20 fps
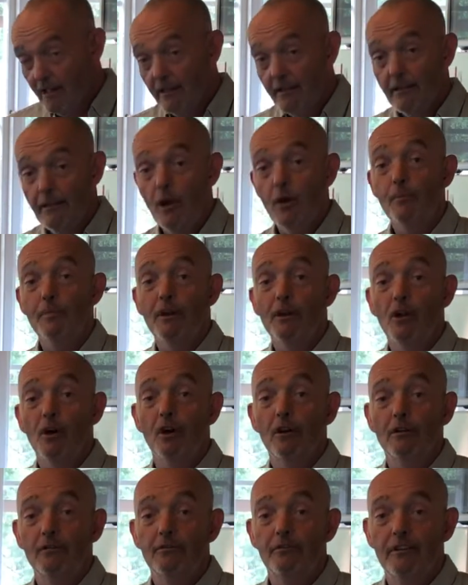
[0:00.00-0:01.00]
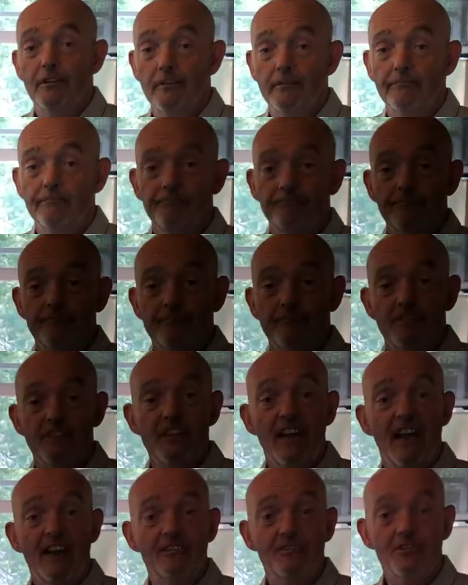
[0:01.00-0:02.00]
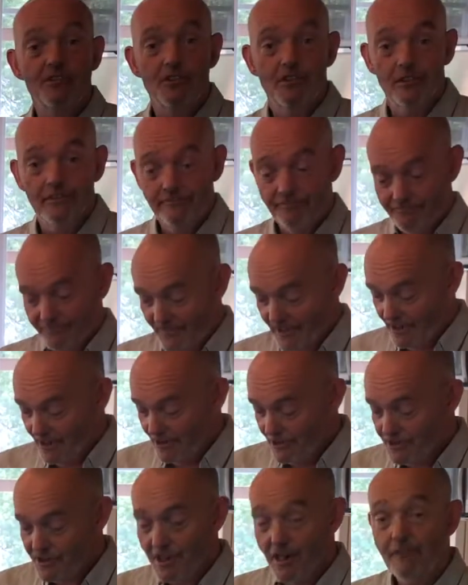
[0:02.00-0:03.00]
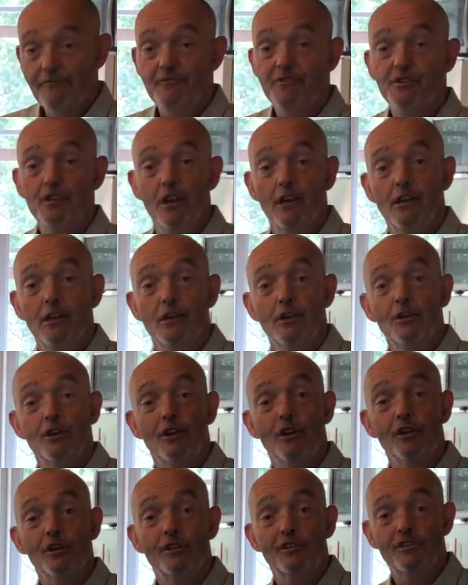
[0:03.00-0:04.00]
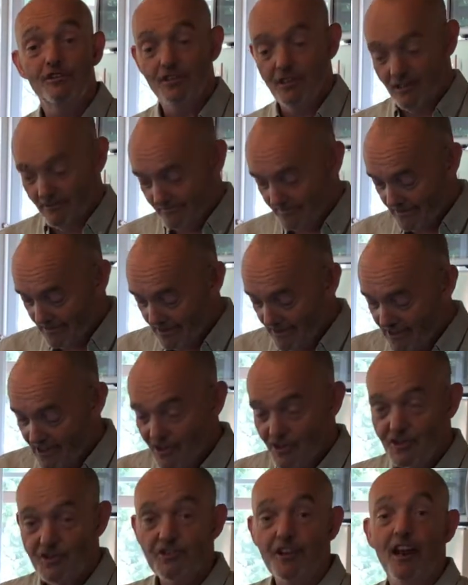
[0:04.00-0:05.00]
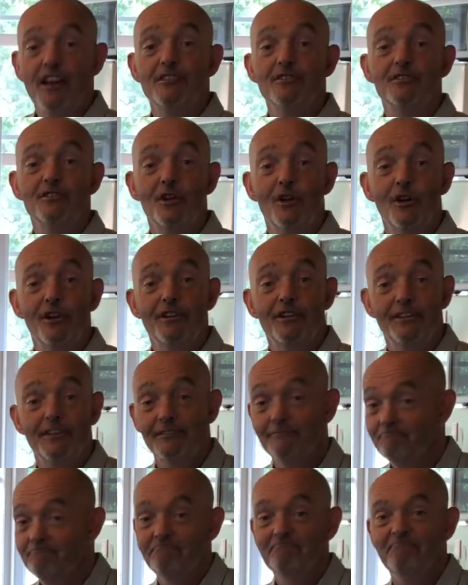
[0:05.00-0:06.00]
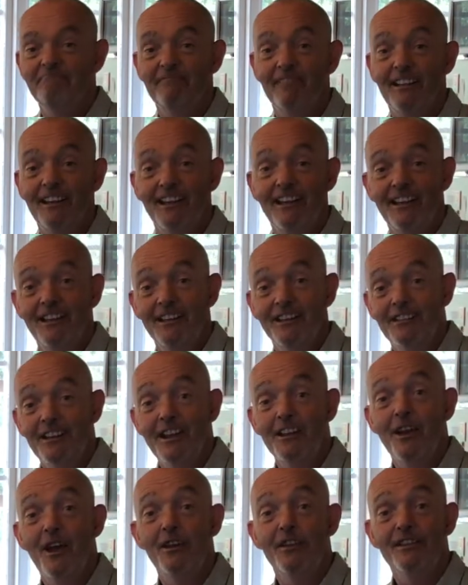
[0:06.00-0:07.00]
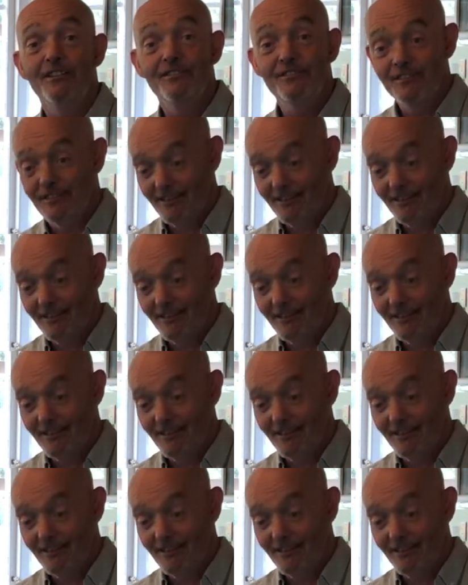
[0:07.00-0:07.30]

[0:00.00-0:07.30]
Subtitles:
There'll be a lot of dads, chefs, cooks, stateside. They know this.